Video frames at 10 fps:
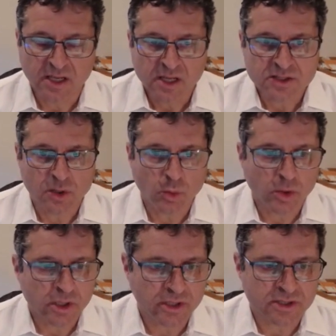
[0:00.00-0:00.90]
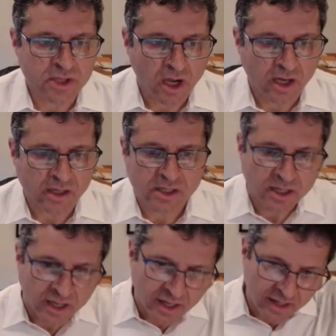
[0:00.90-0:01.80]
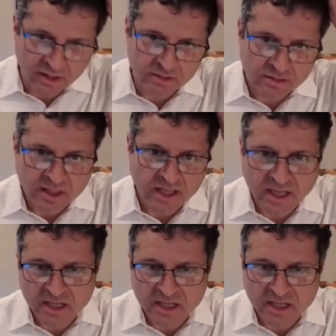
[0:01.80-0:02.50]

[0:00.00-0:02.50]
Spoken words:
So we're to talk in